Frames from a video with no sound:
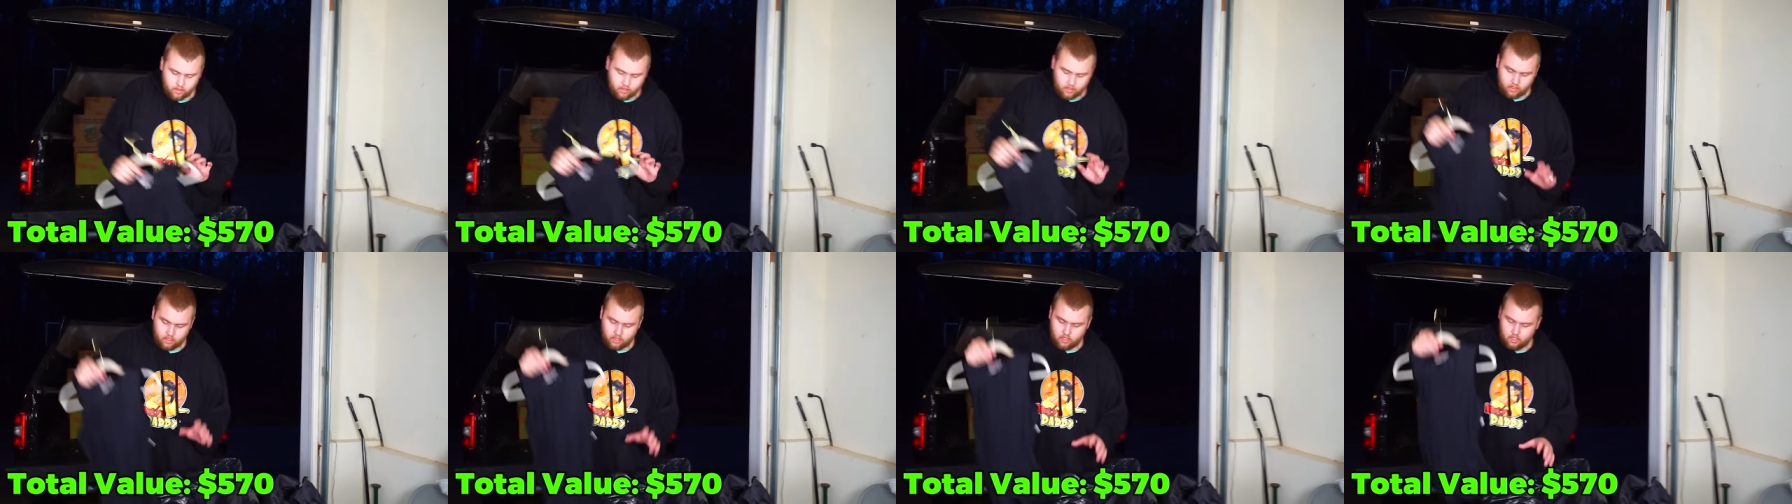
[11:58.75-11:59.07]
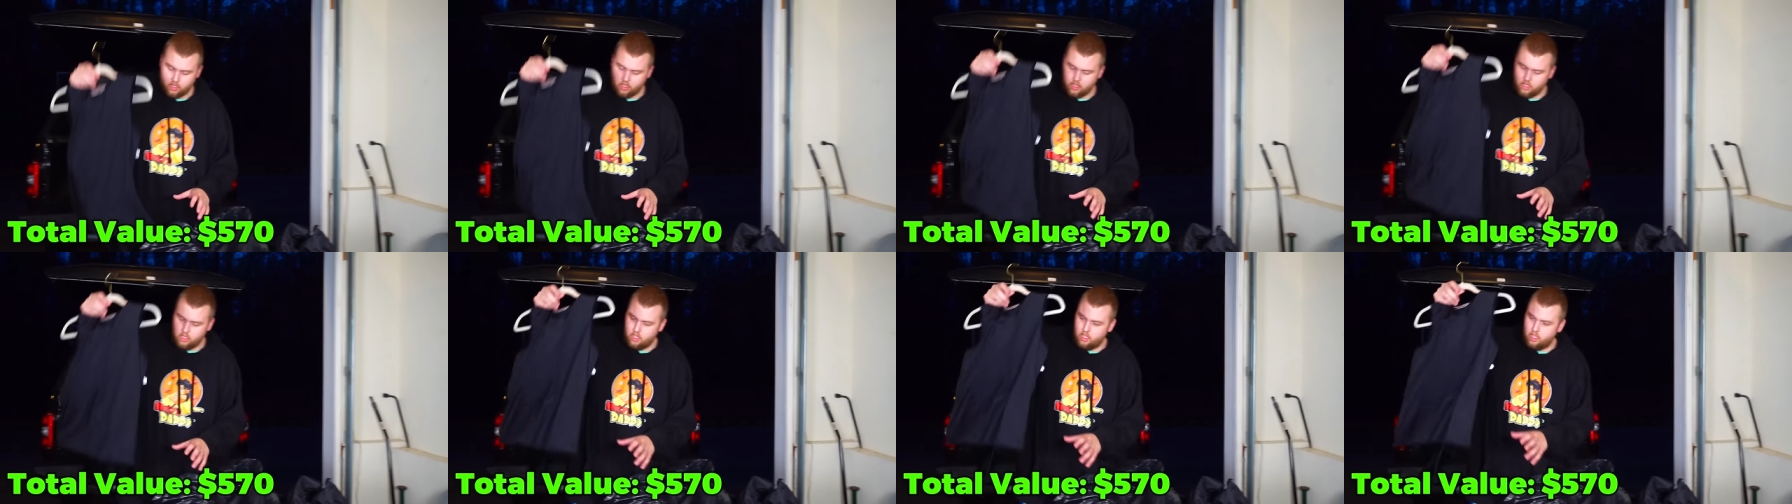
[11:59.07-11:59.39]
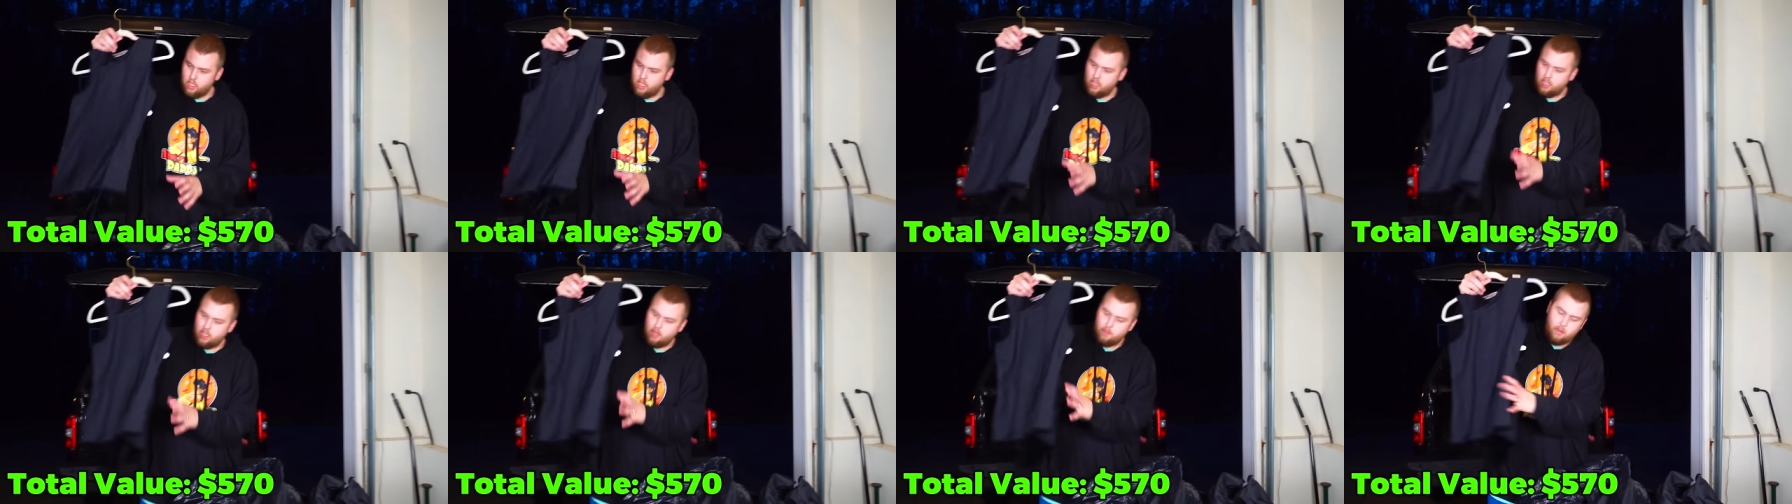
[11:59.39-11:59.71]
dry cleaner.
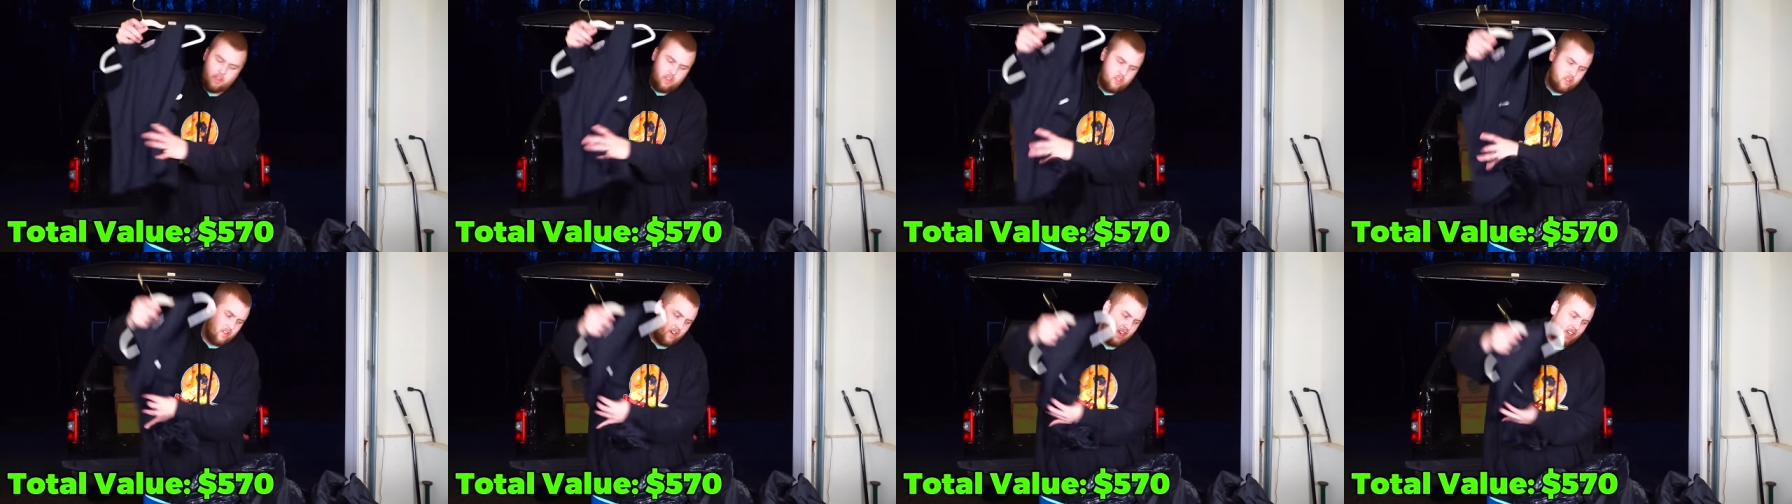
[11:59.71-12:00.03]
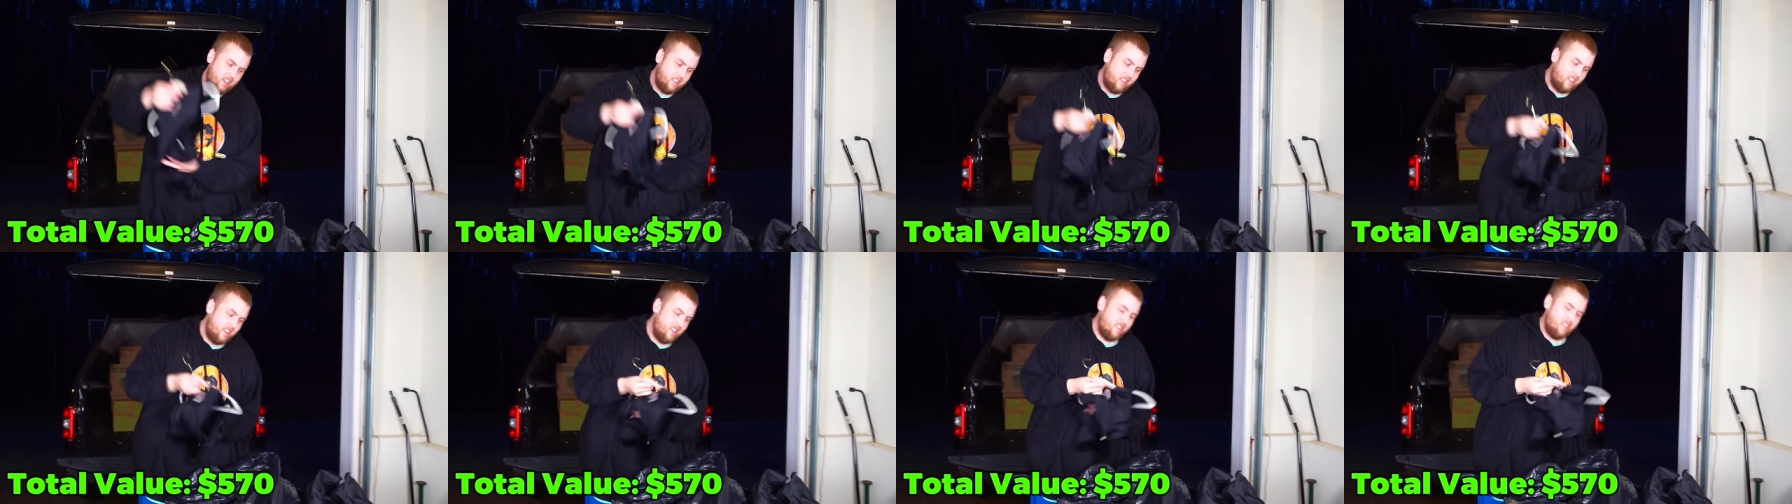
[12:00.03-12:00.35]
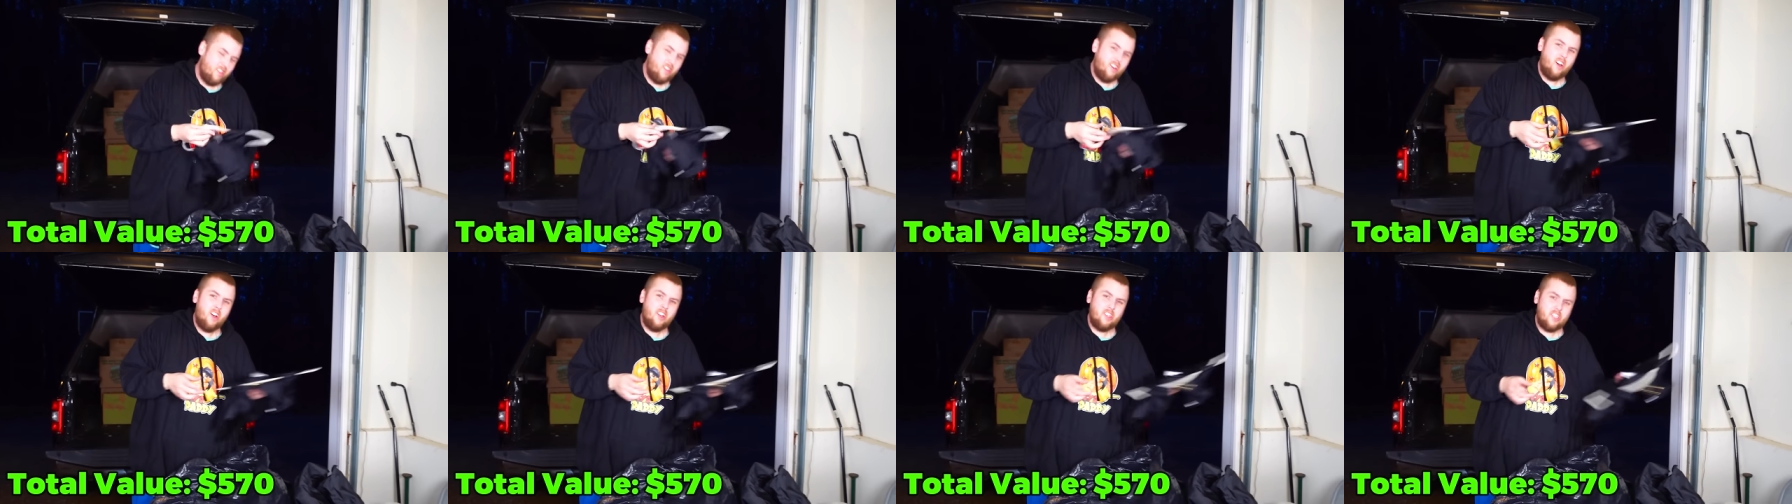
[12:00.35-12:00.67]
It could be dry cleaner,
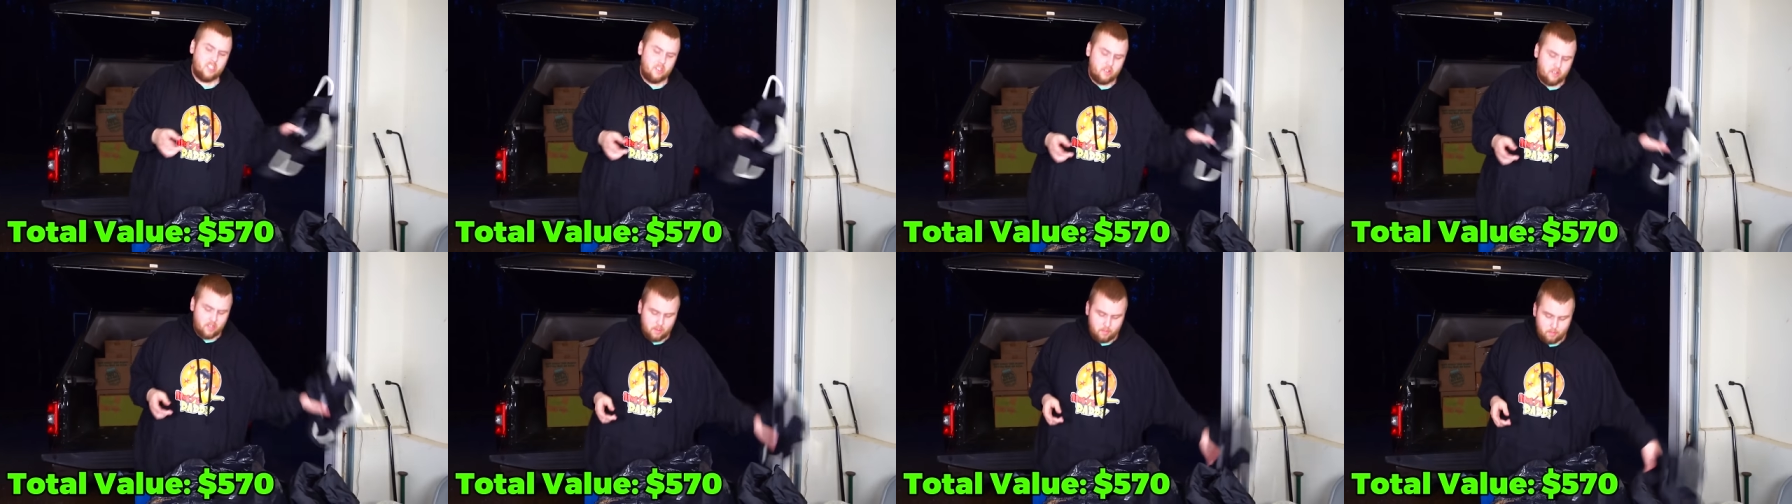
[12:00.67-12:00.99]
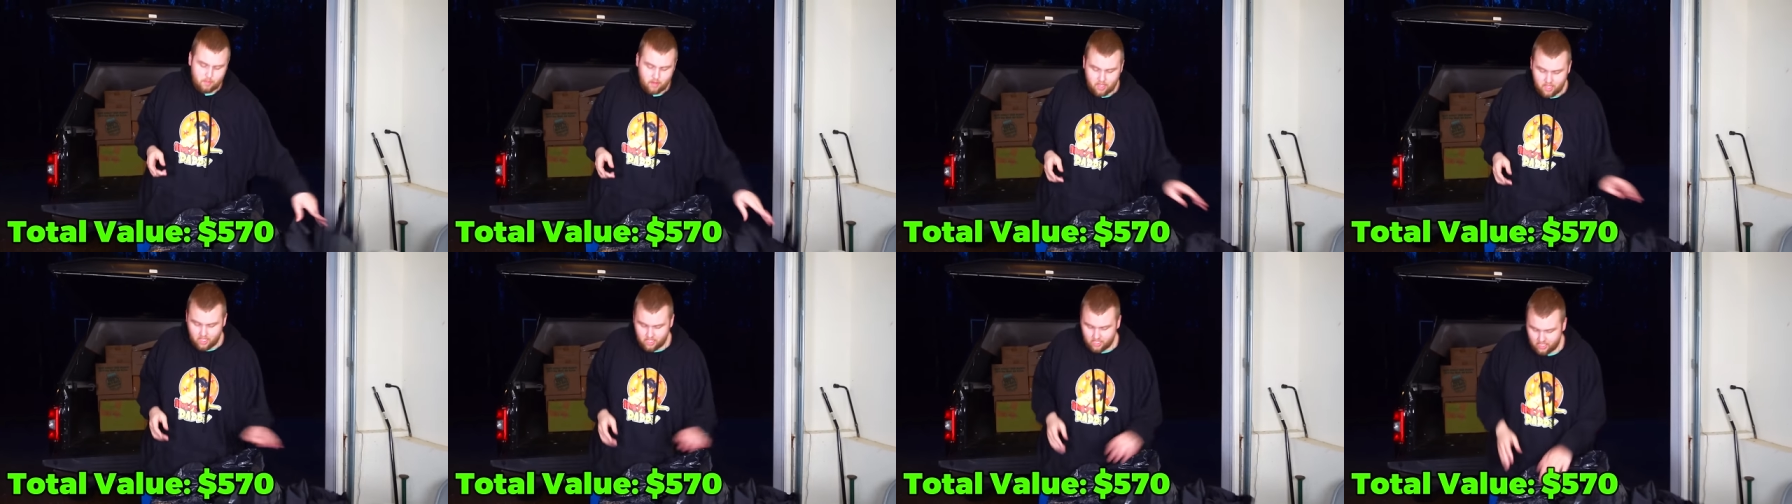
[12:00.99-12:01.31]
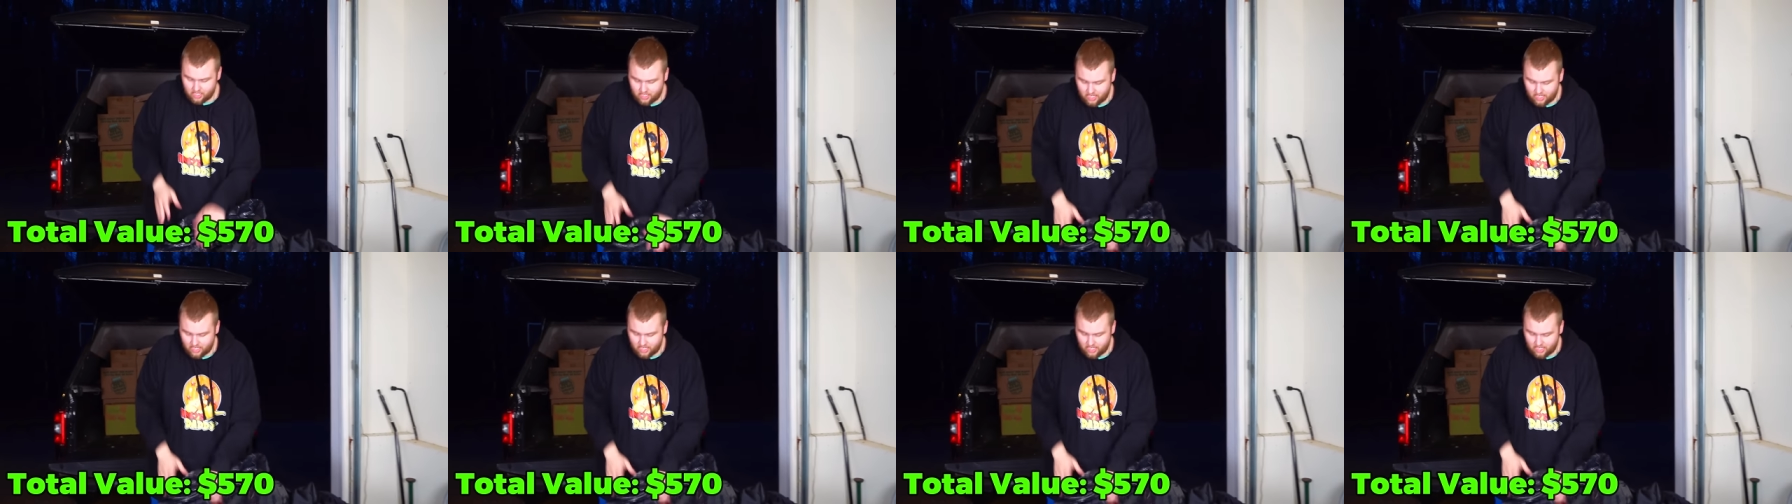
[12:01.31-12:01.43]
or also could be that the